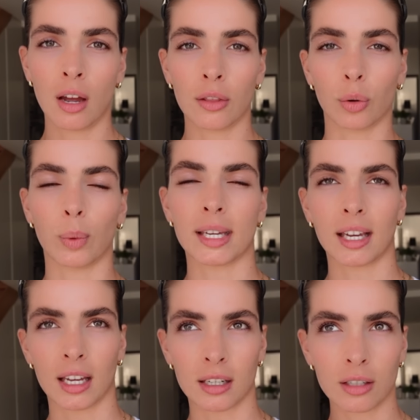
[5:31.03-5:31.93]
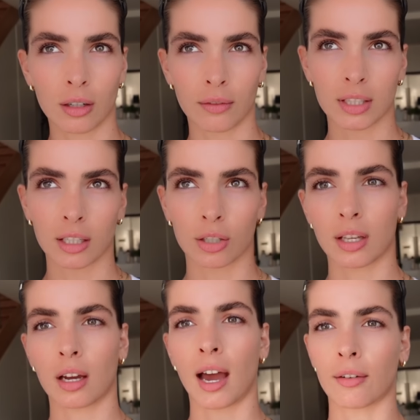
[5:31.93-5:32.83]
the weekend, obviously, because
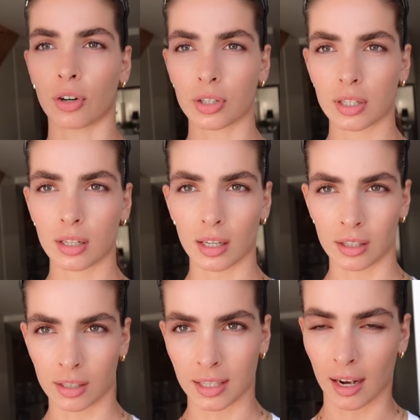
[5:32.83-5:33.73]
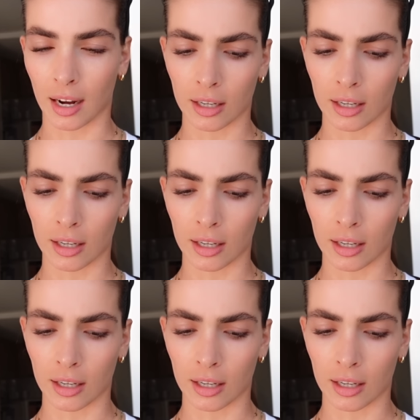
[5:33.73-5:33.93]
HYROX is on Saturday,